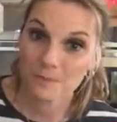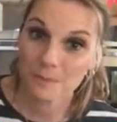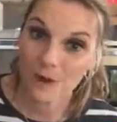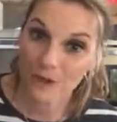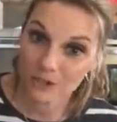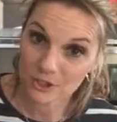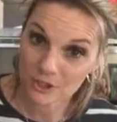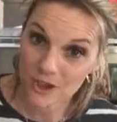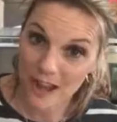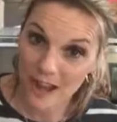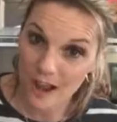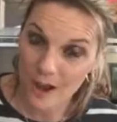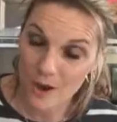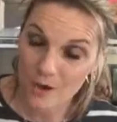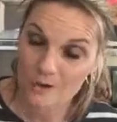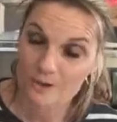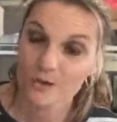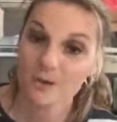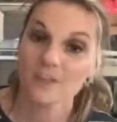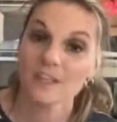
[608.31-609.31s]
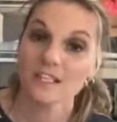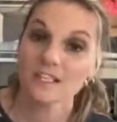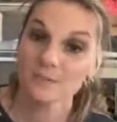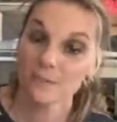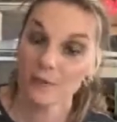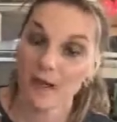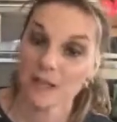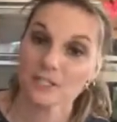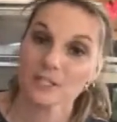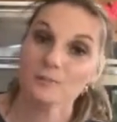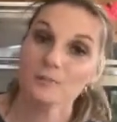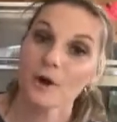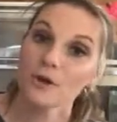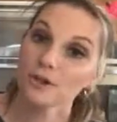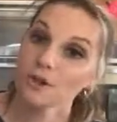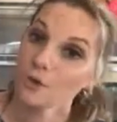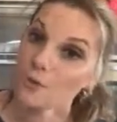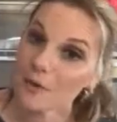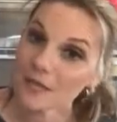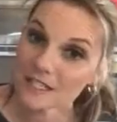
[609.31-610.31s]
up on your house or they splash up
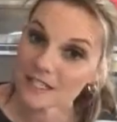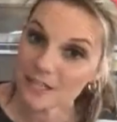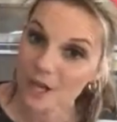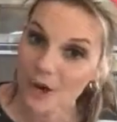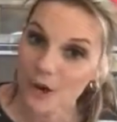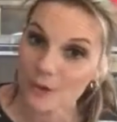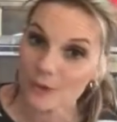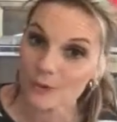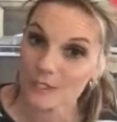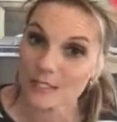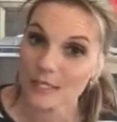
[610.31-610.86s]
on your windows